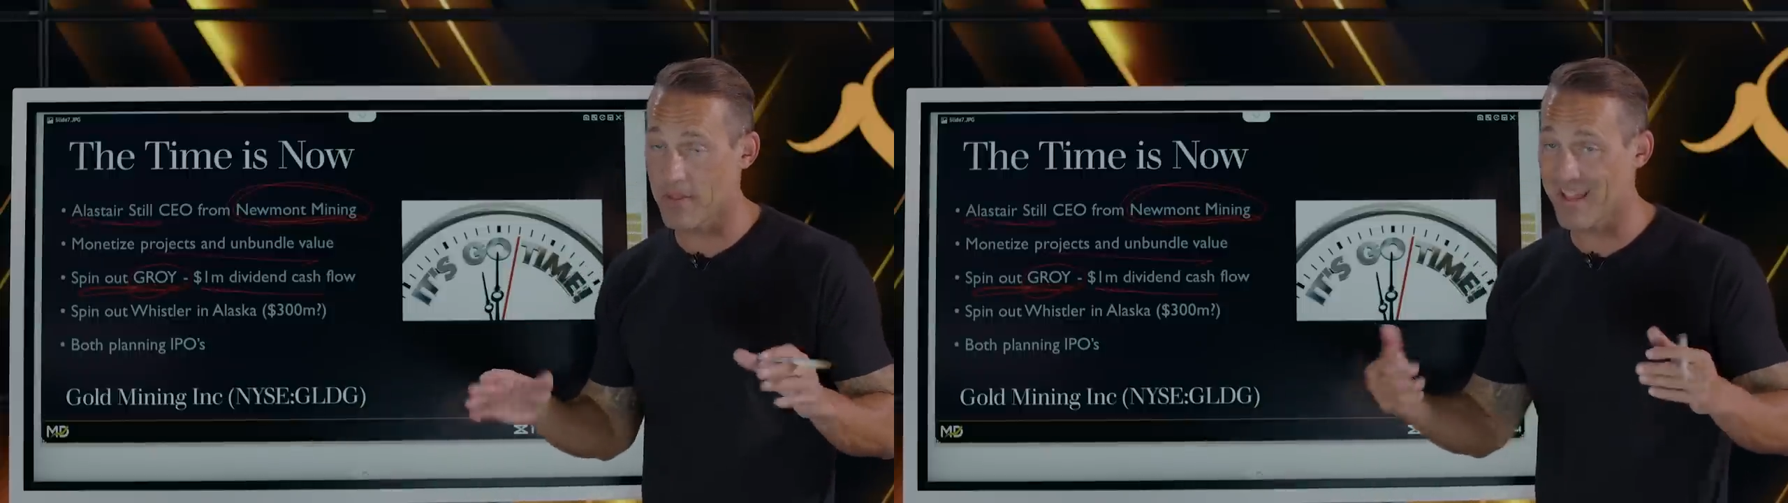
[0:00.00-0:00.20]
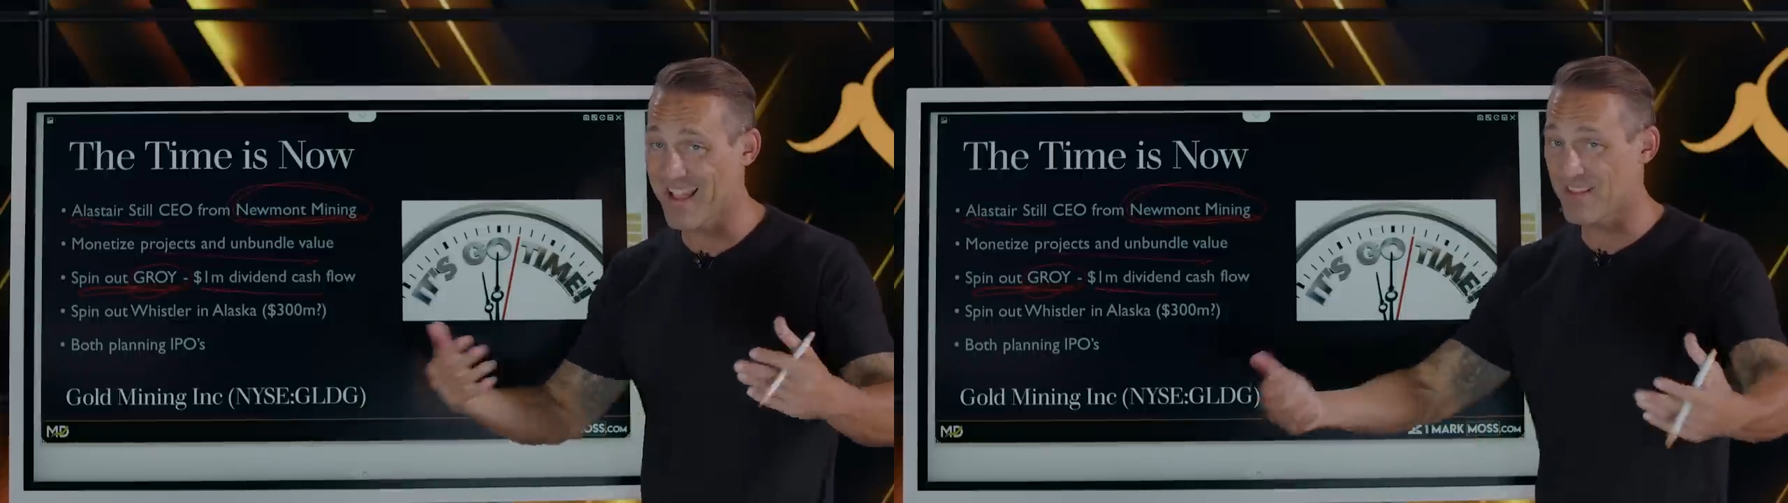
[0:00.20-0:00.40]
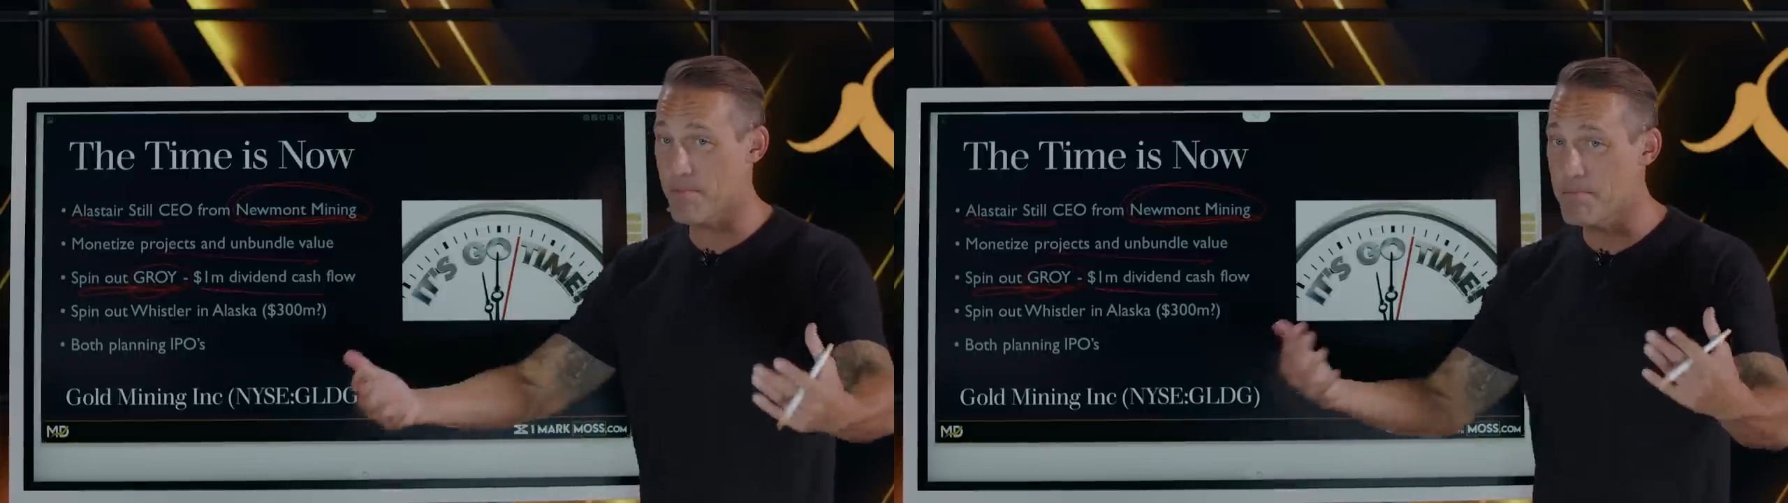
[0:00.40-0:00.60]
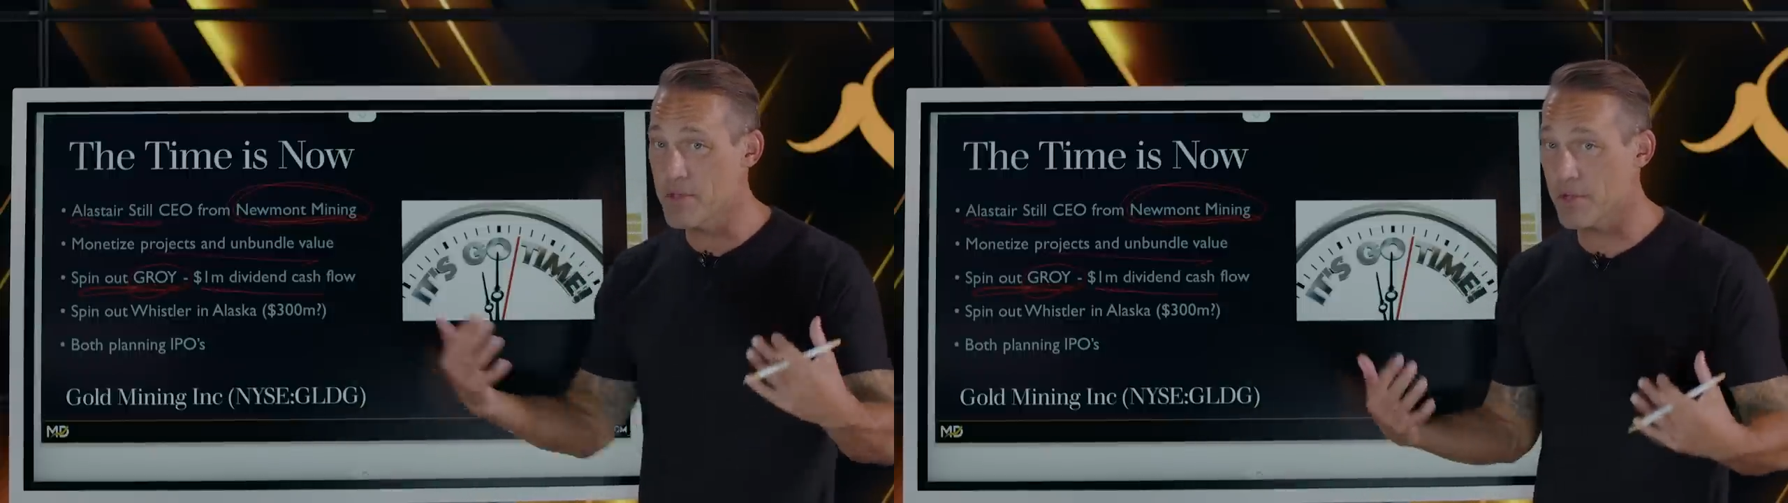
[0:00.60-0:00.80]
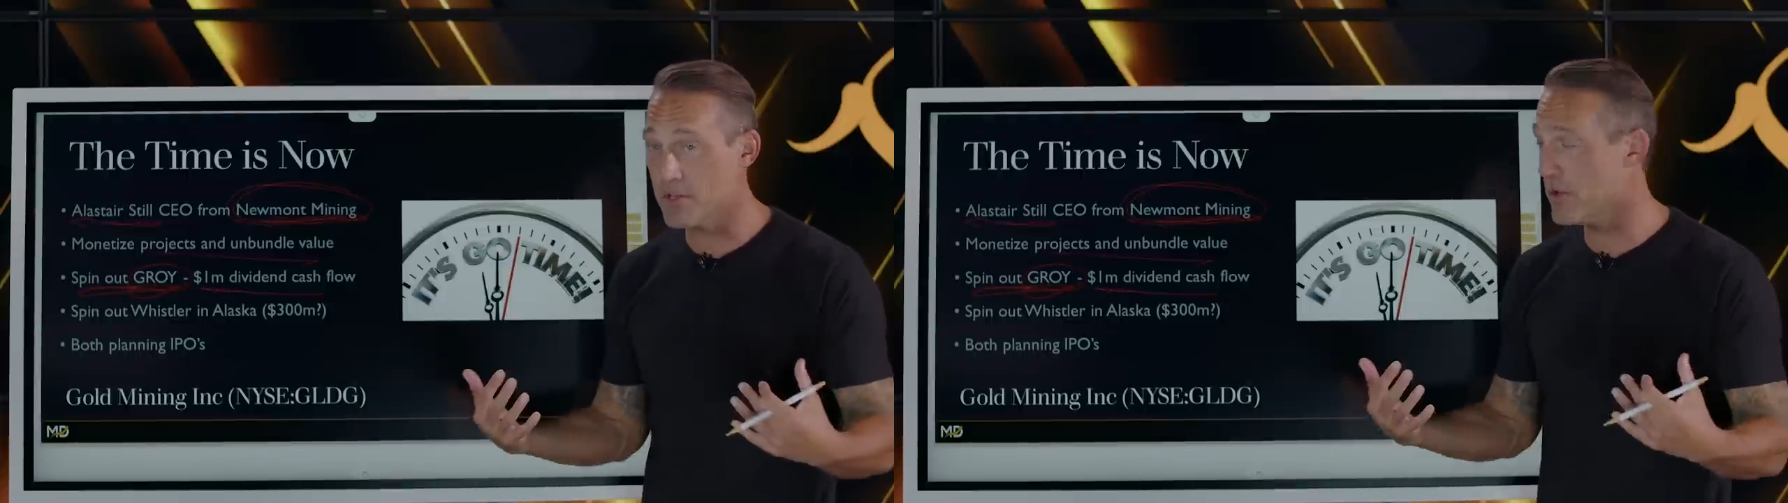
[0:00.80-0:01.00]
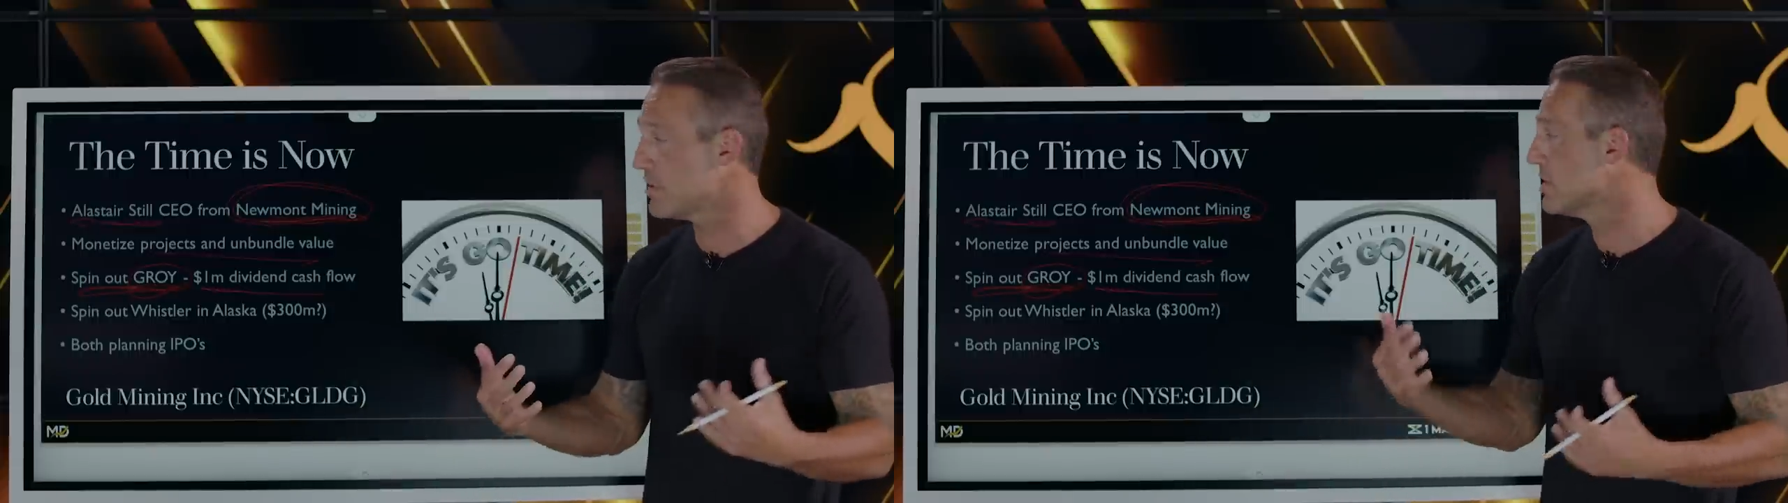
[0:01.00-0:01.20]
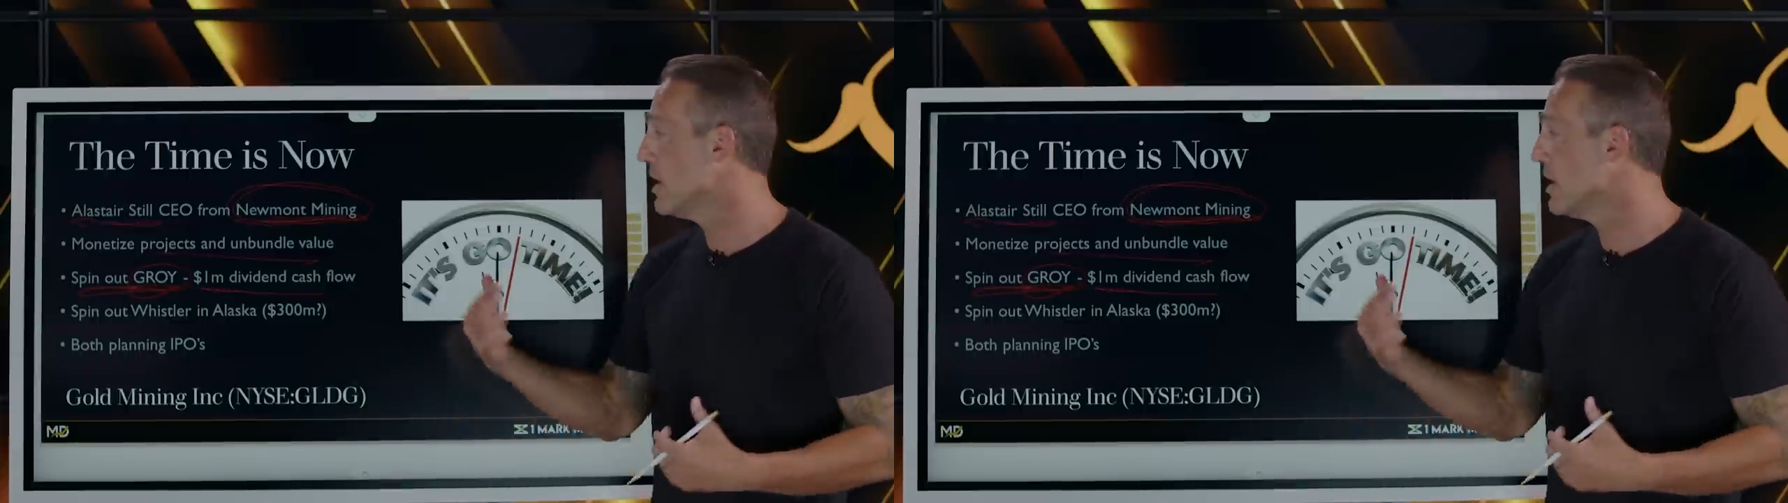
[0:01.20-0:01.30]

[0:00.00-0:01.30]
that has a million dollars